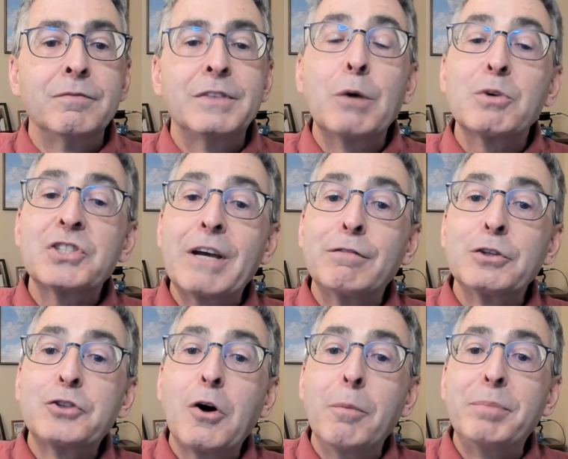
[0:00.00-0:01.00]
There were several
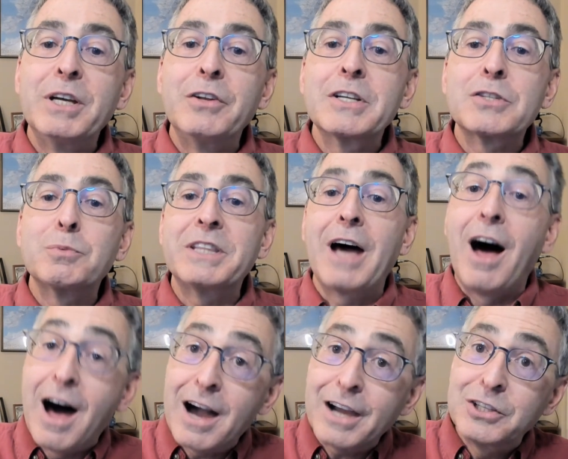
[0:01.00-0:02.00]
dome buildings with
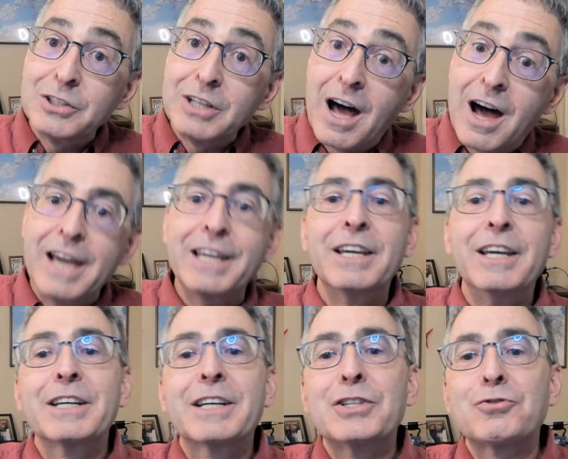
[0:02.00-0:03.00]
oculi
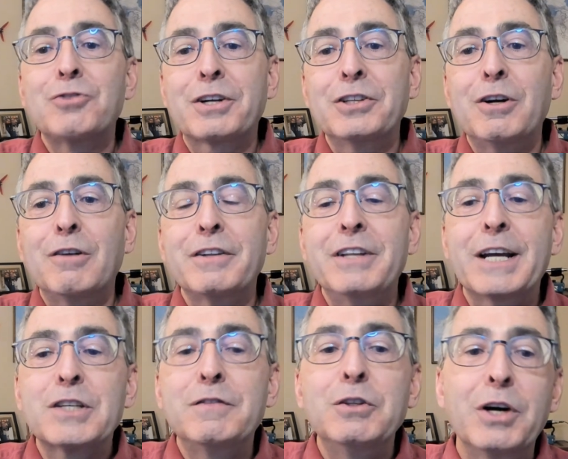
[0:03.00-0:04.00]
constructed over the
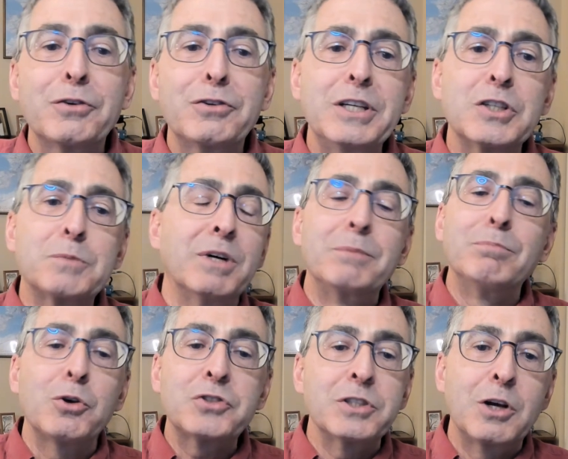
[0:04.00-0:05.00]
next few hundred years, but
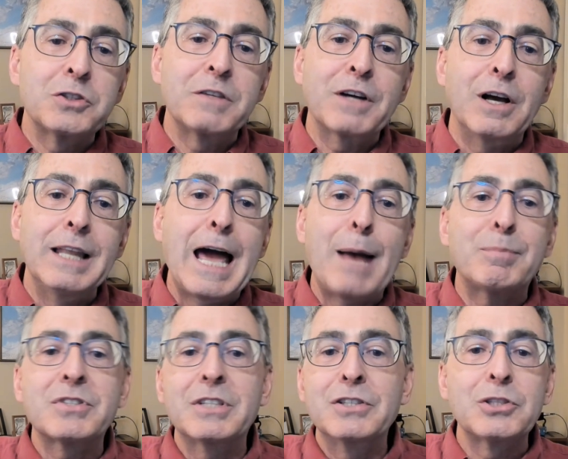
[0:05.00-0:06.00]
most of those have
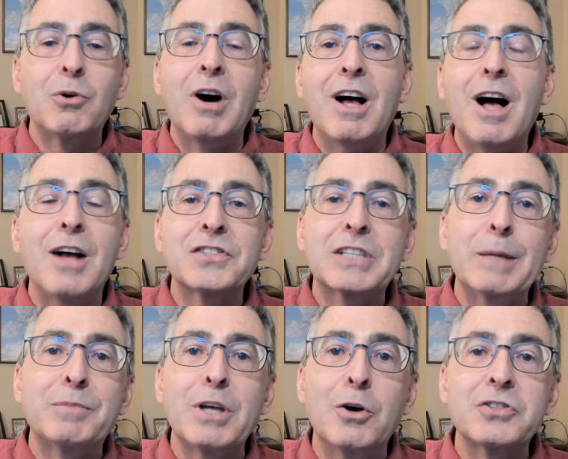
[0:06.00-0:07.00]
collapsed, and so I'll
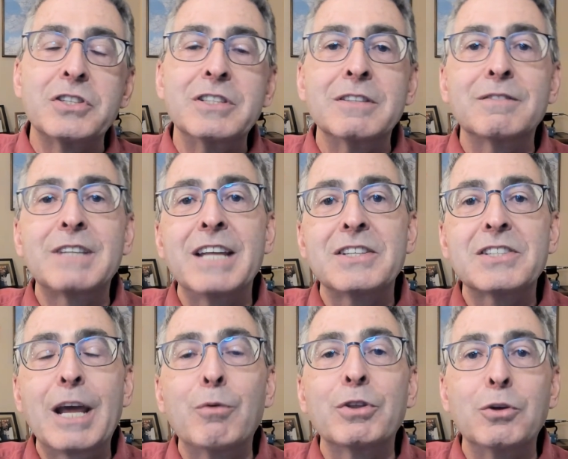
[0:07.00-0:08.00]
skip those and
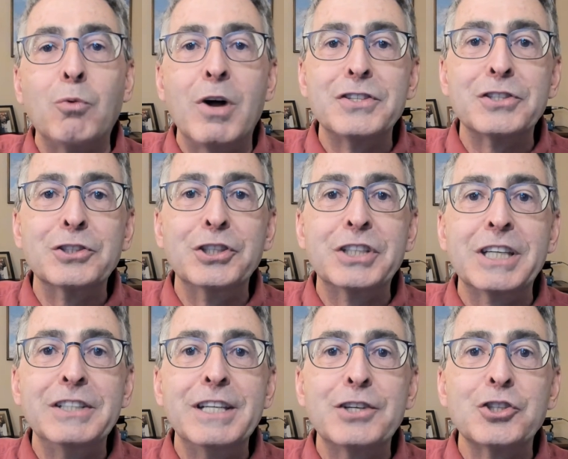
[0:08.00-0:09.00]
stay with the ones in good
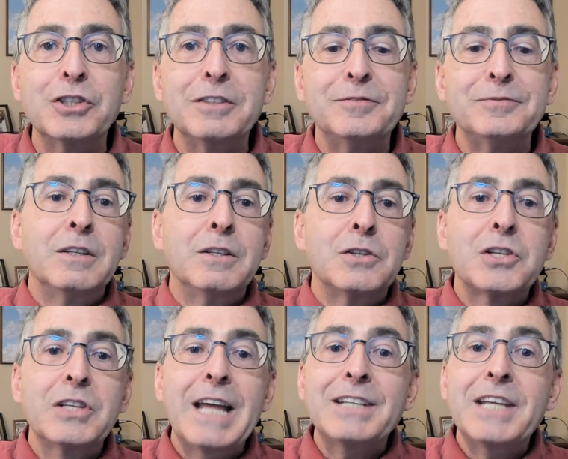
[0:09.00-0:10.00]
condition.
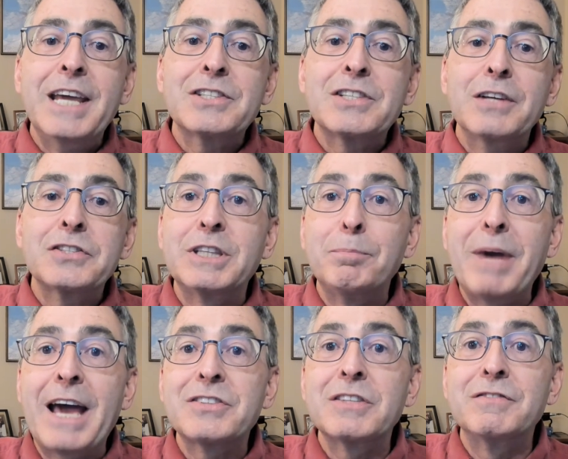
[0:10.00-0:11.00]
So that takes us to the
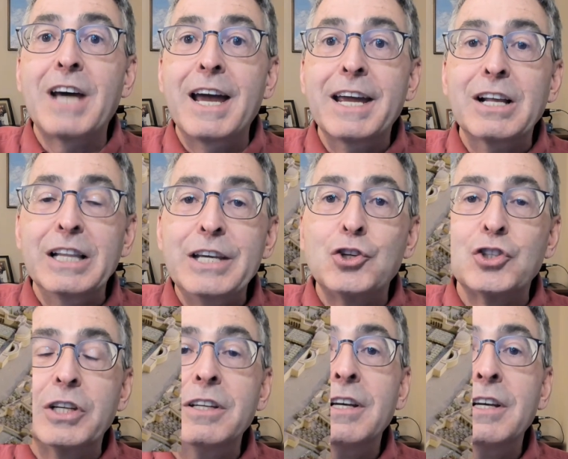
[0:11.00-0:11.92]
Baths of Diocletian.